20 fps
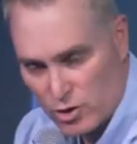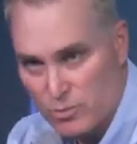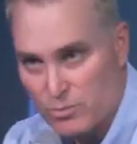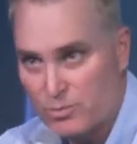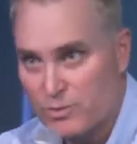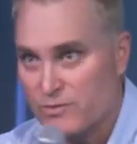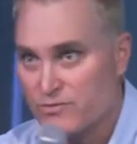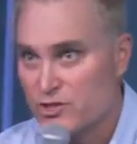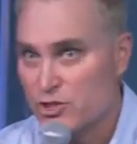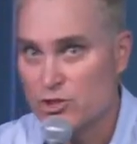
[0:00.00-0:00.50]

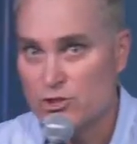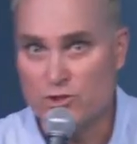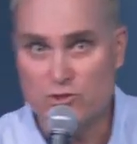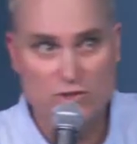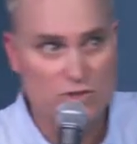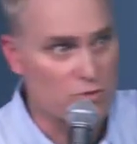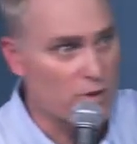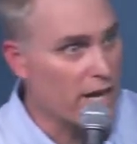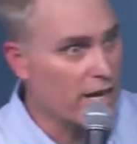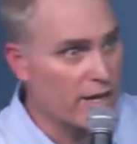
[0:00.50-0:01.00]
group of
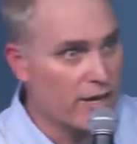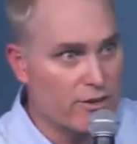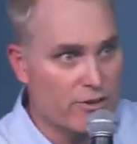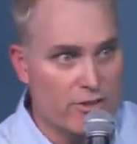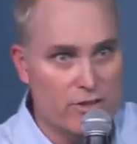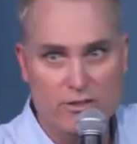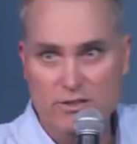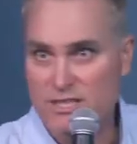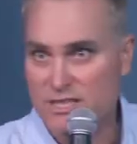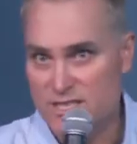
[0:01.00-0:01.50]
Jews right
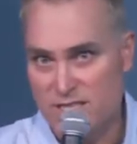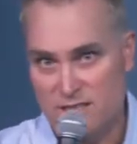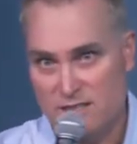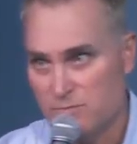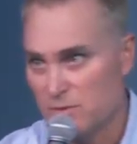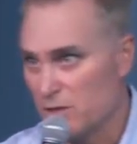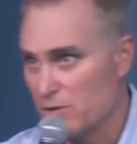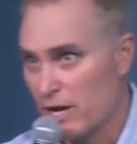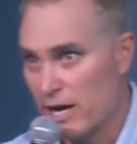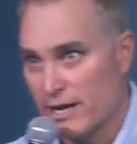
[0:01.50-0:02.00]
here that are listening
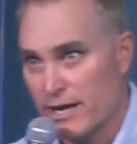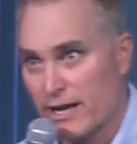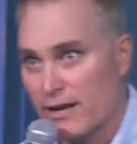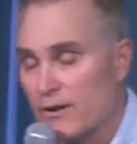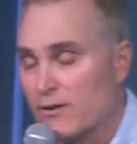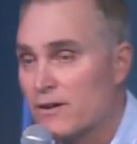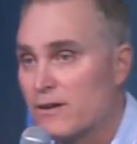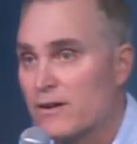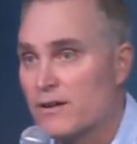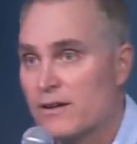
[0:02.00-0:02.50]
to me right
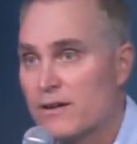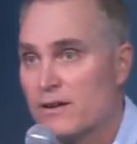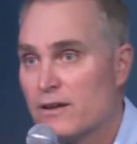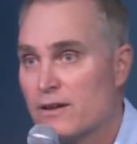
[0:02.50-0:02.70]
now.